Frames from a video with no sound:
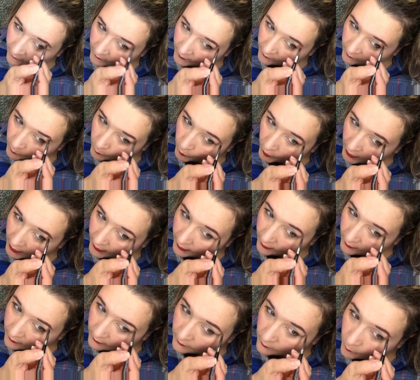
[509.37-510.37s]
of this
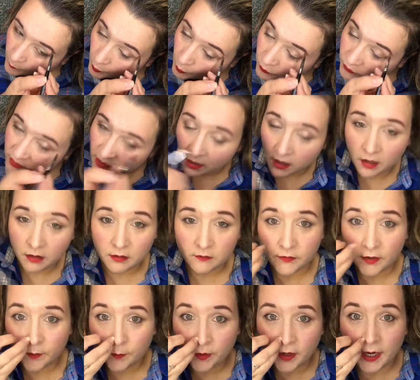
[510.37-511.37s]
products. Most all of
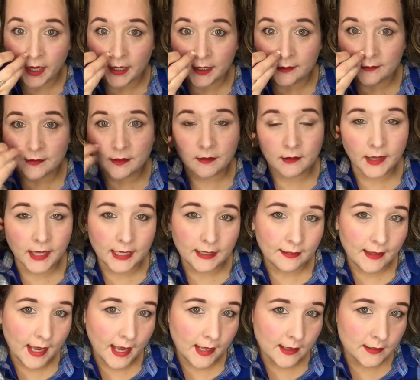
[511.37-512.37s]
our products are like
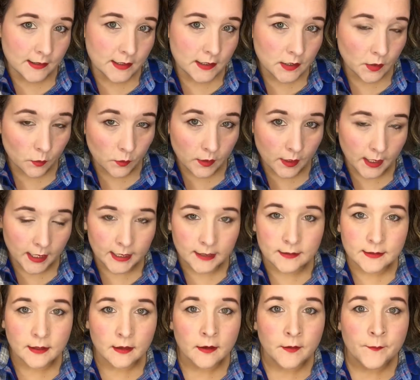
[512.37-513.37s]
that. It's so
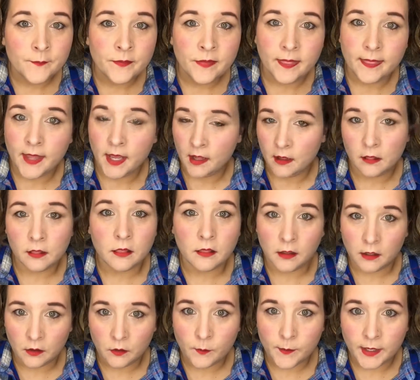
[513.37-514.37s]
nice that a
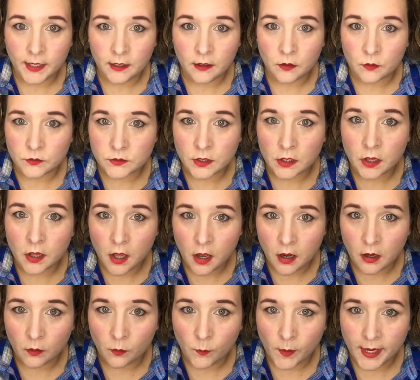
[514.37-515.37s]
little bit goes a
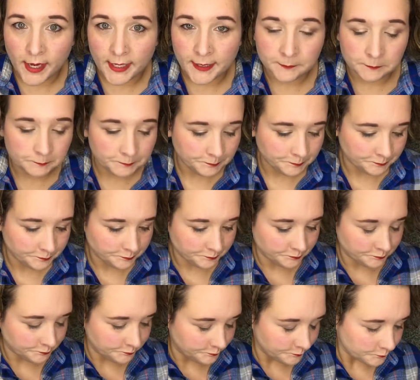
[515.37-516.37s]
long way.
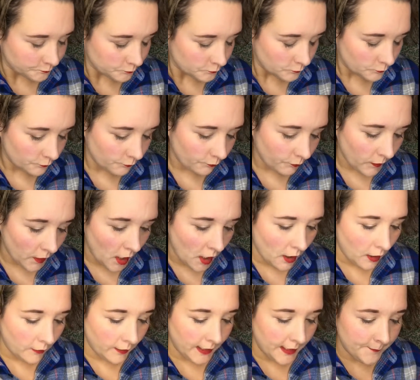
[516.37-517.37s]

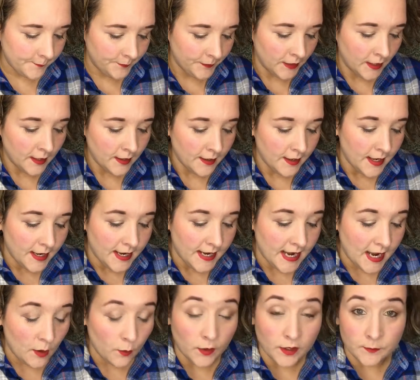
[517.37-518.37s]
All right,
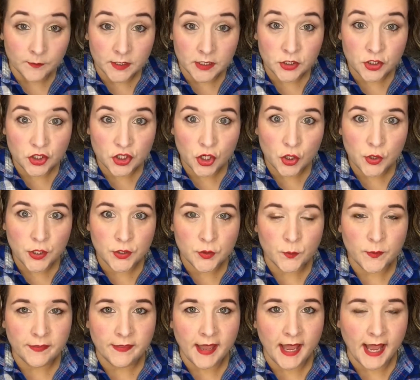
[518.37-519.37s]
now what I'm gonna show you
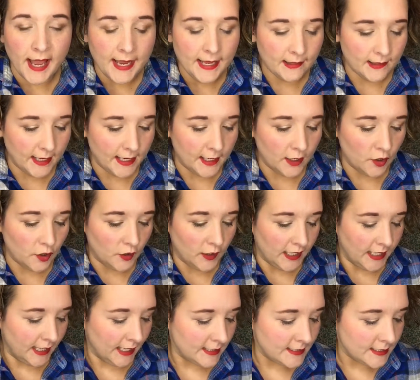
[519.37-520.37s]
with the highlighter,
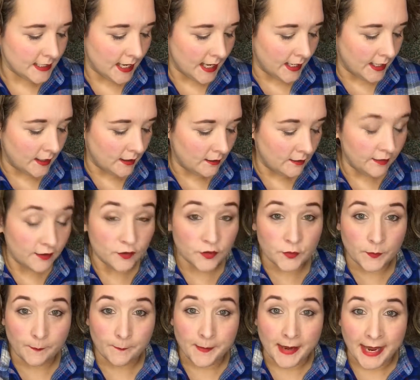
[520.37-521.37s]
like I said, there's
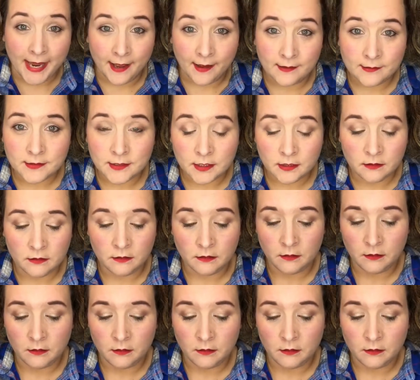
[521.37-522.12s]
a matte